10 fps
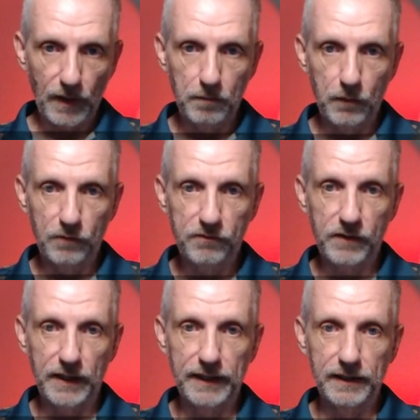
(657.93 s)
Morph
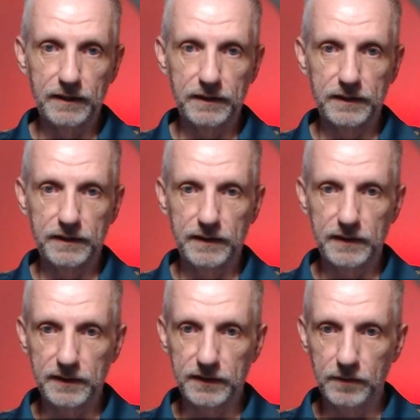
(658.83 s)
Files, and
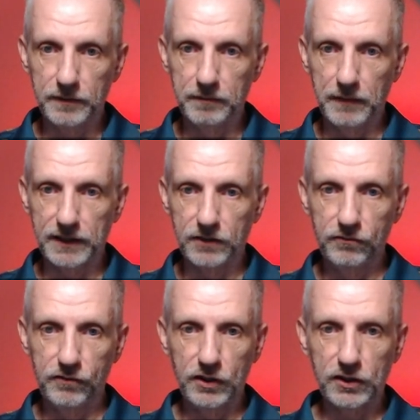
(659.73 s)
this is going to be in my
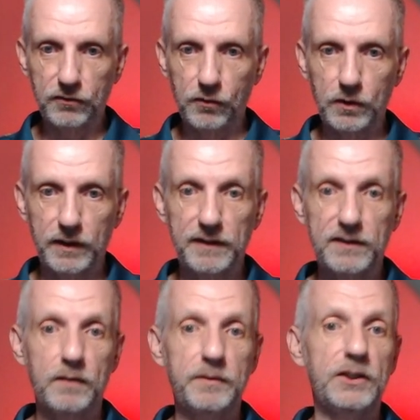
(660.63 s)
Conversions folder, and this is
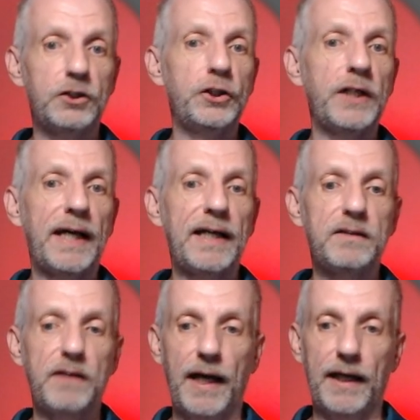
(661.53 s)
going to be
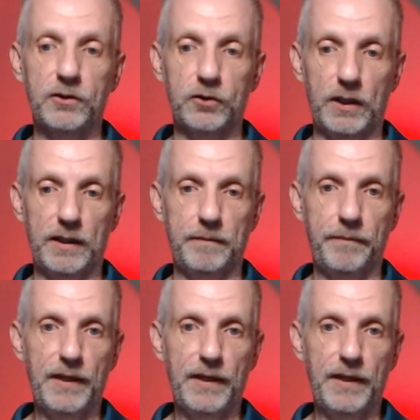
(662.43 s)
G8 Angela.